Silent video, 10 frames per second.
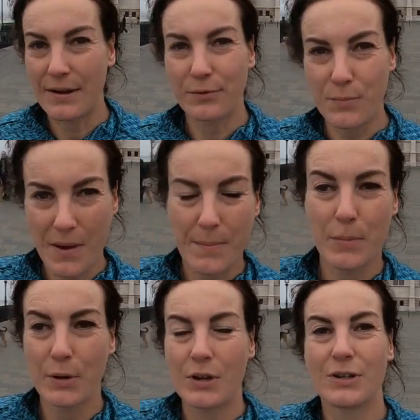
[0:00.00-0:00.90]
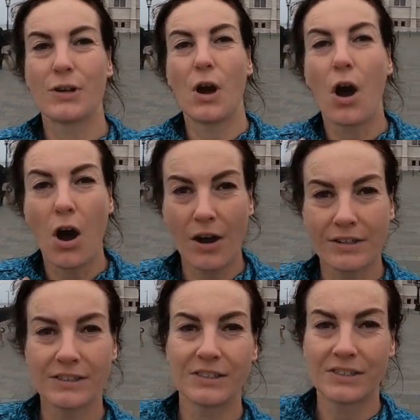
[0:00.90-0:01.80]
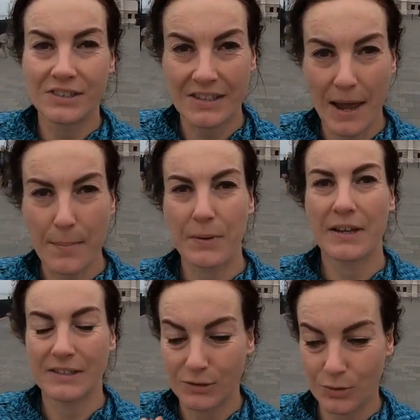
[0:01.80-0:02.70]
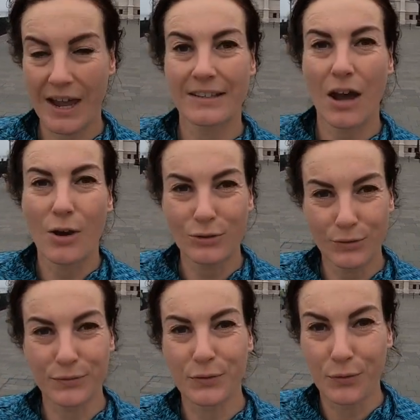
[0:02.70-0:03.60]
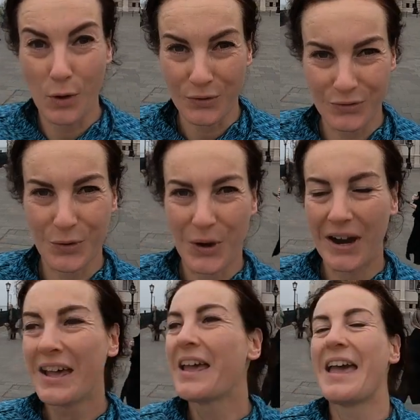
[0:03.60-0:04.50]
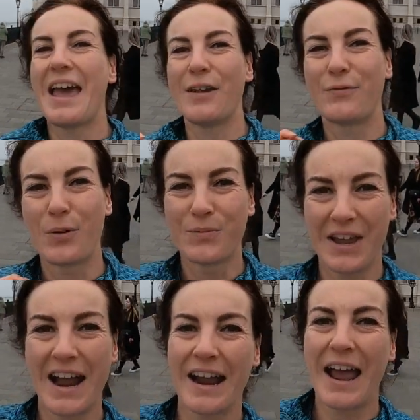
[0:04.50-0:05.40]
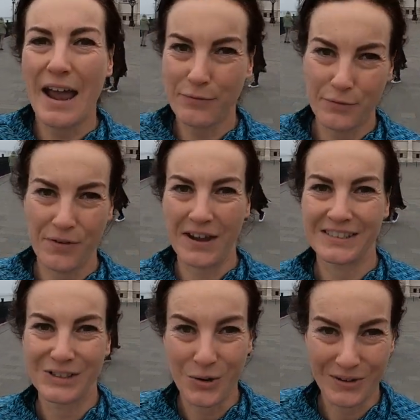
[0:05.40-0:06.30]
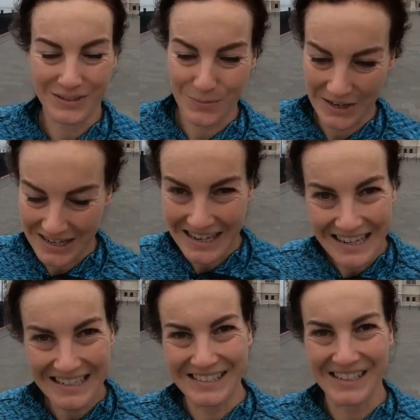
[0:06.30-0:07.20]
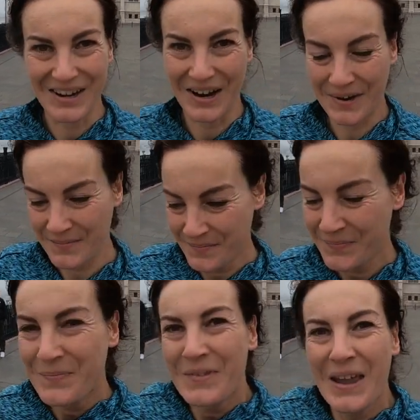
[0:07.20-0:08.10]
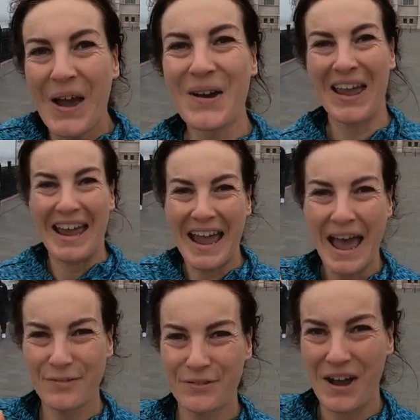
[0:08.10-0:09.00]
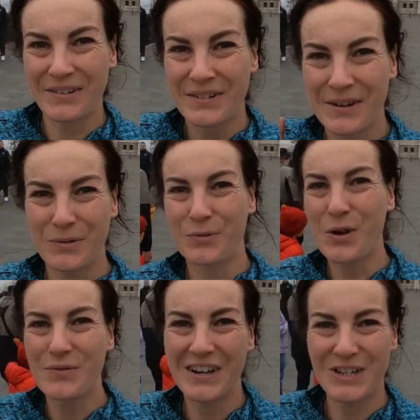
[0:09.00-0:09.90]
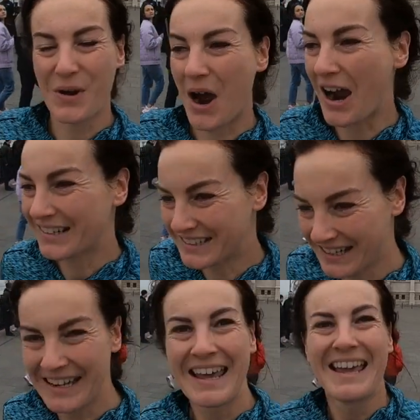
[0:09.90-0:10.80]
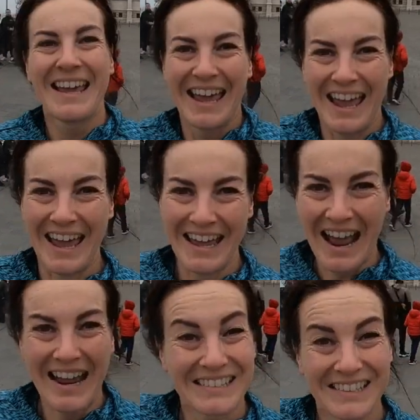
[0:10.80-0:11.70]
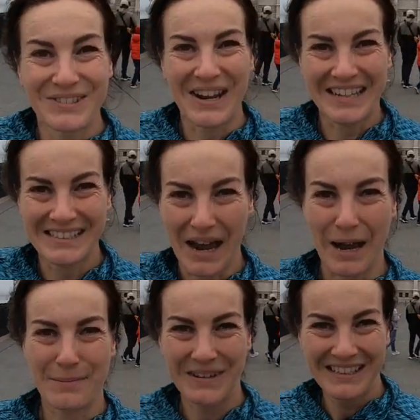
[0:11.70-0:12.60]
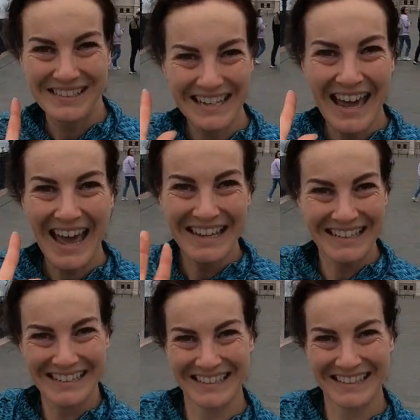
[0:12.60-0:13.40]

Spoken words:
And remember, the hardest step is to get out of the front door. And from there, everything is going to be easier. Okay, have fun. Run with your heart. I see you next time. See ya!